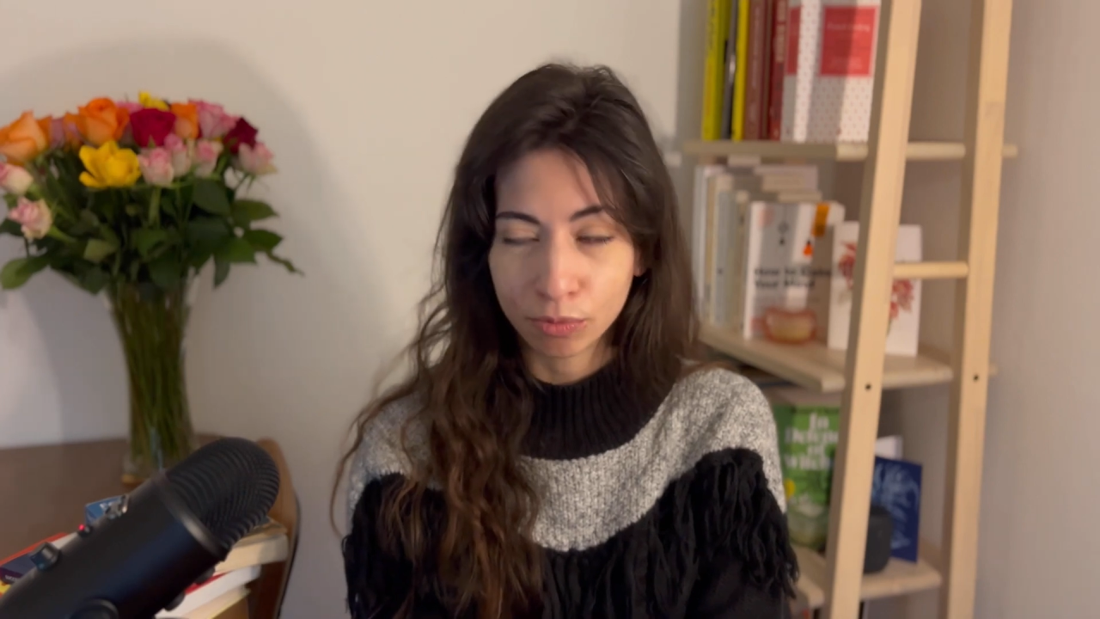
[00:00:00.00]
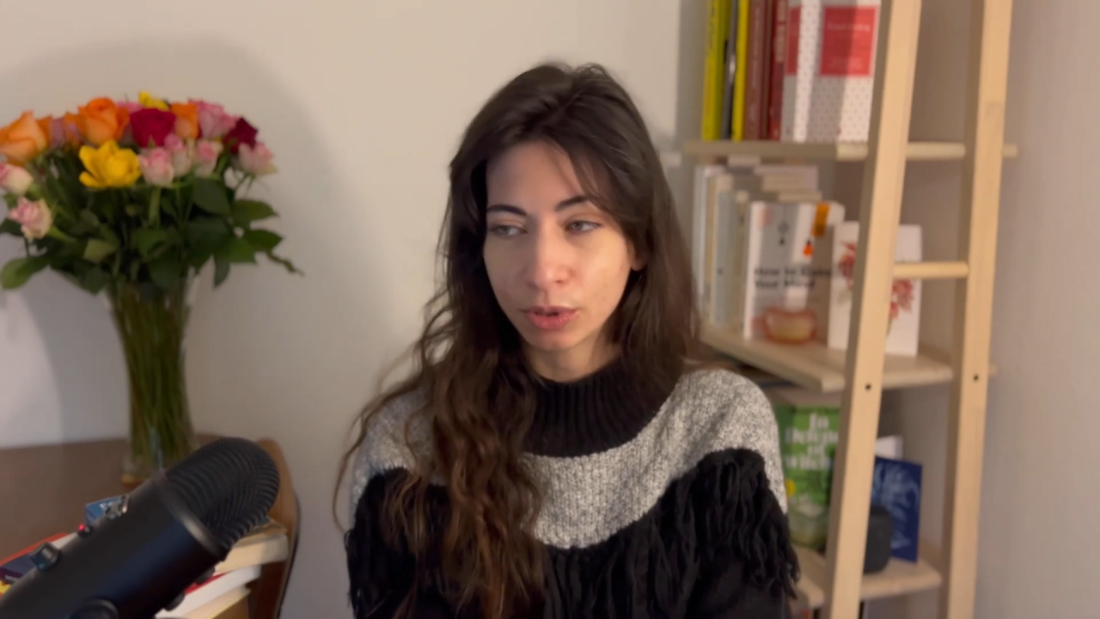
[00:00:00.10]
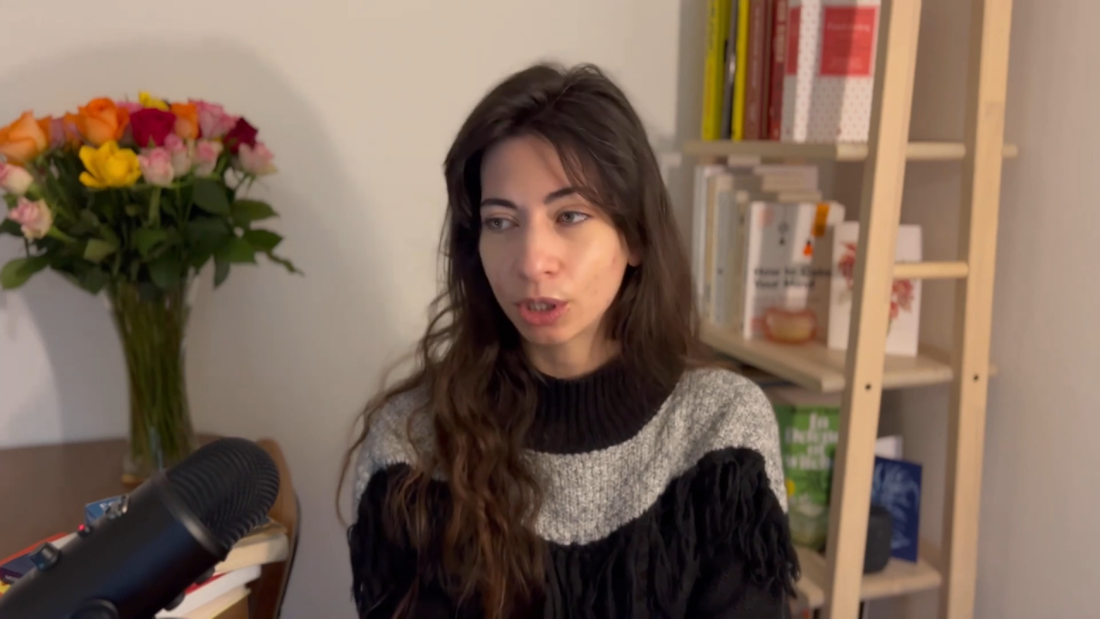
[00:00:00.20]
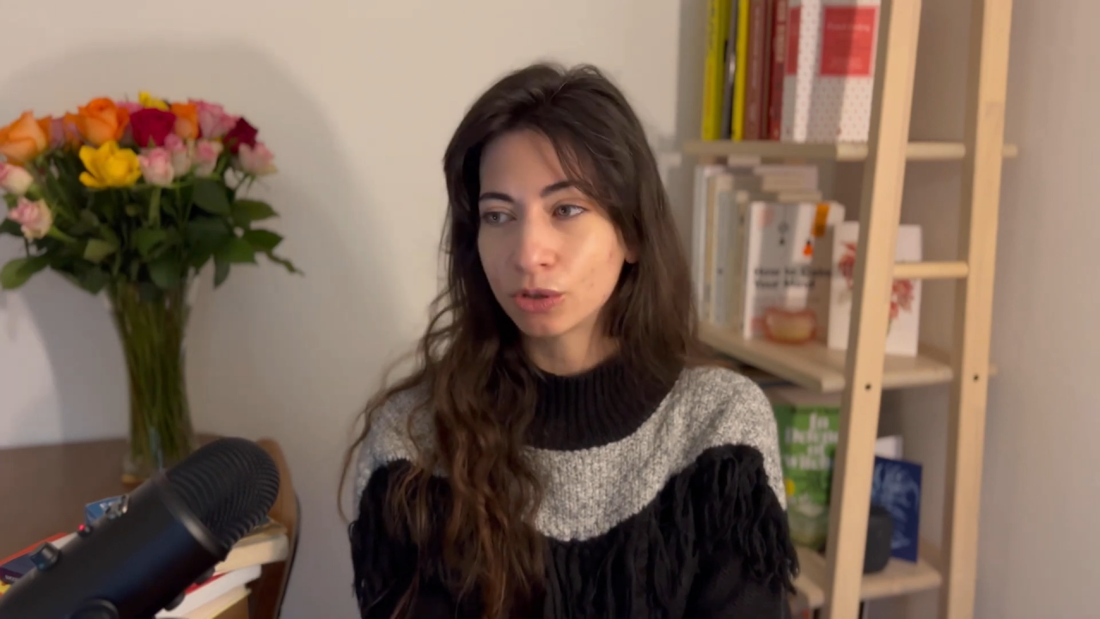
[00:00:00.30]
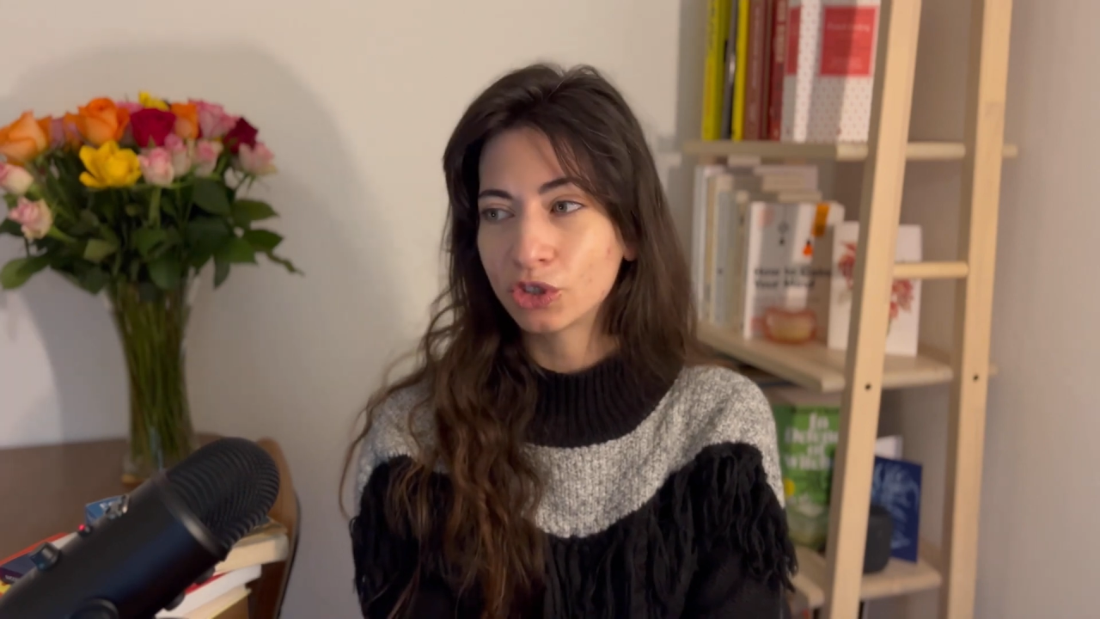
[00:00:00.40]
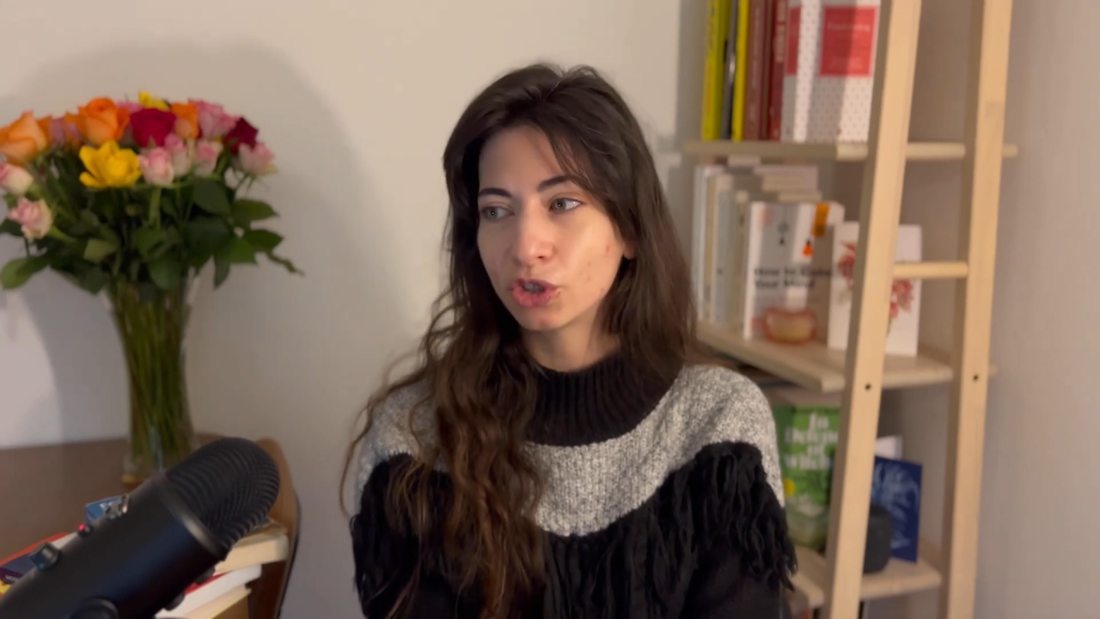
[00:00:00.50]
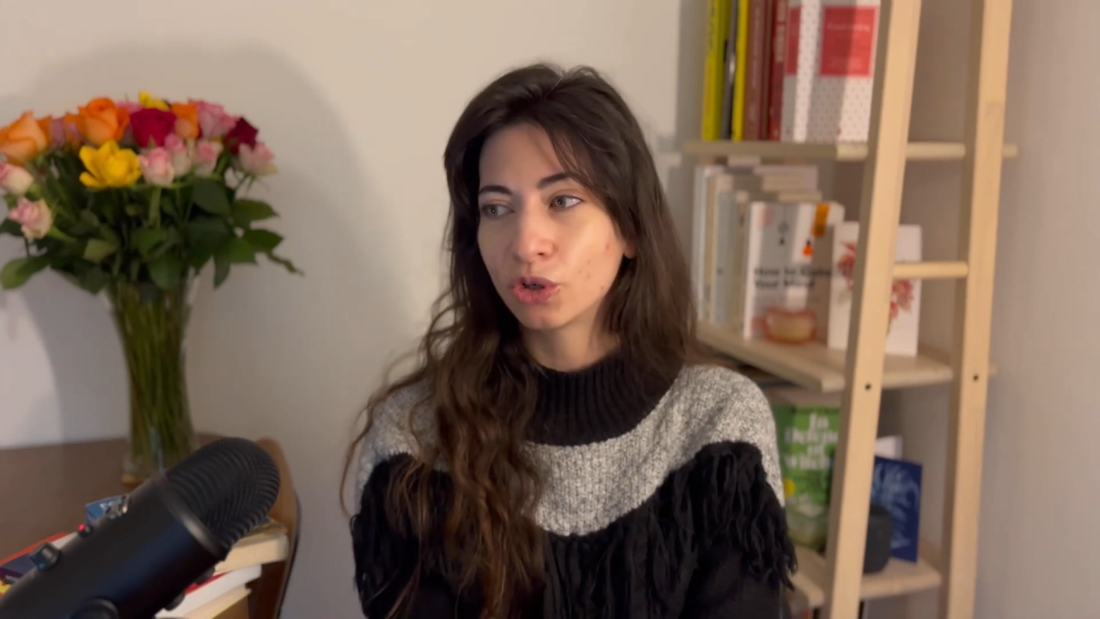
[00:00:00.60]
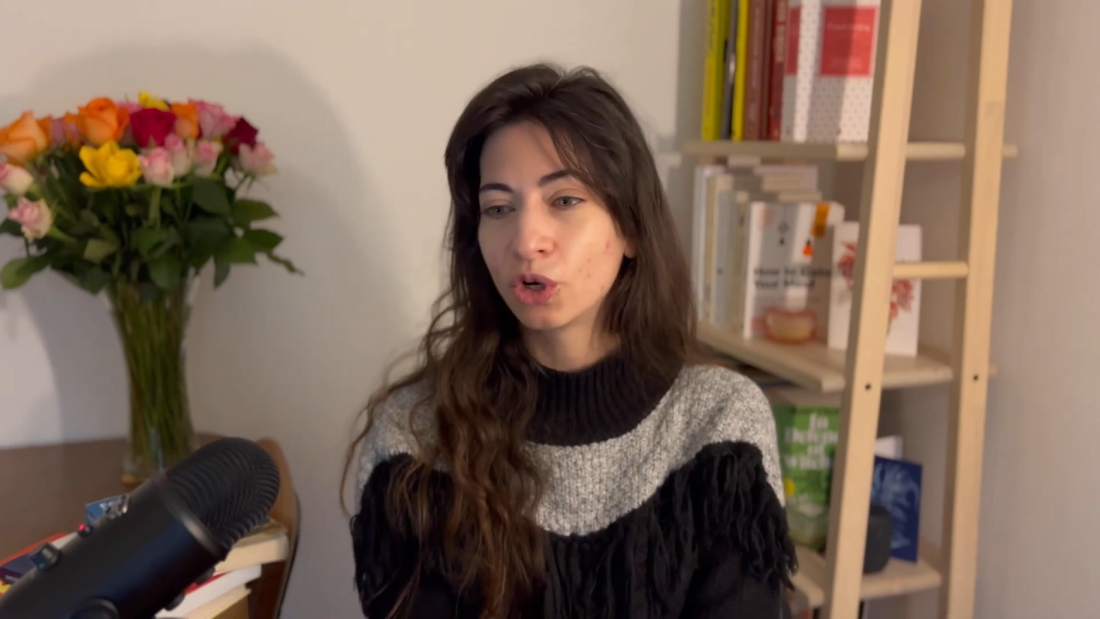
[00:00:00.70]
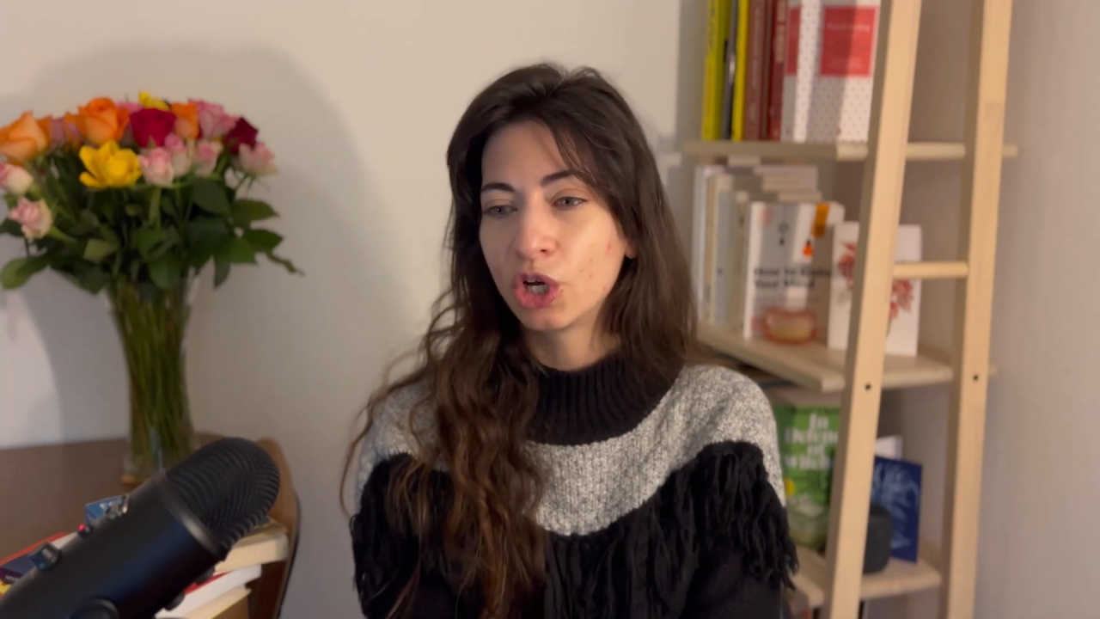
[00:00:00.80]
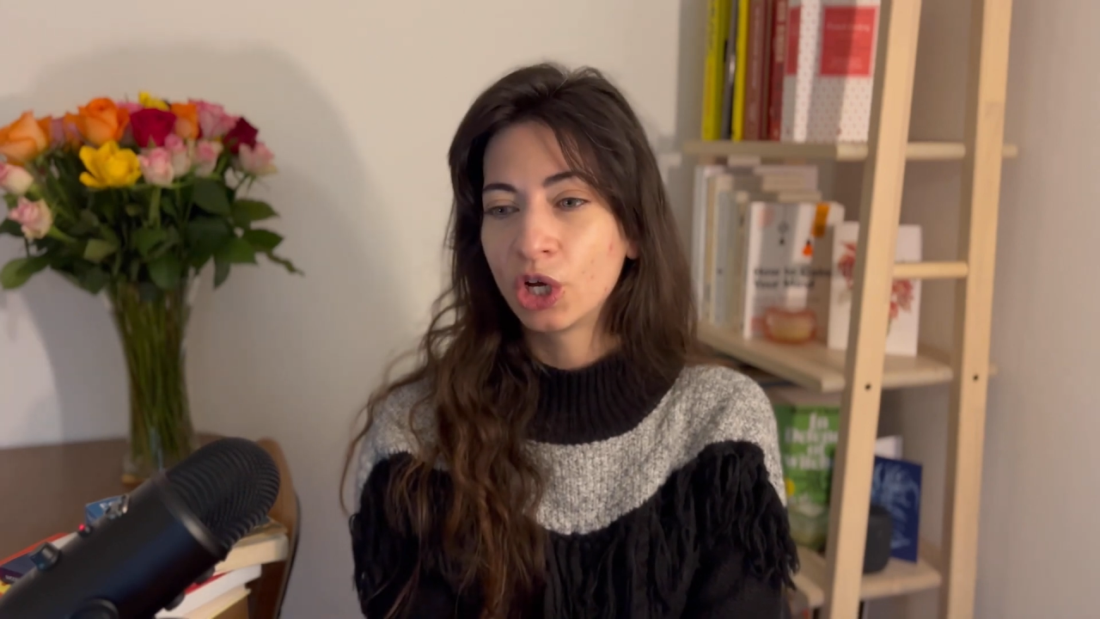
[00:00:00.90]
but also